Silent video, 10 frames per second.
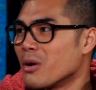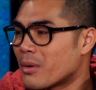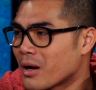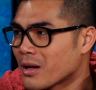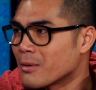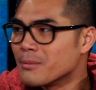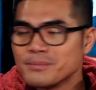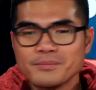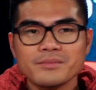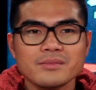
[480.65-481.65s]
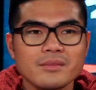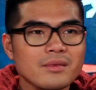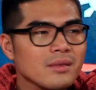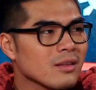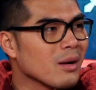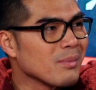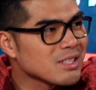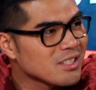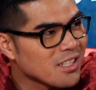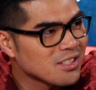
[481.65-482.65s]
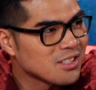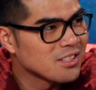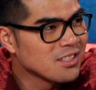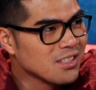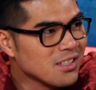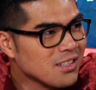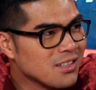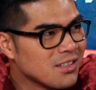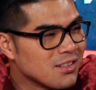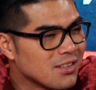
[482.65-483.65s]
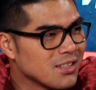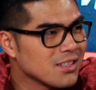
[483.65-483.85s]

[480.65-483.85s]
market, not much attention, right?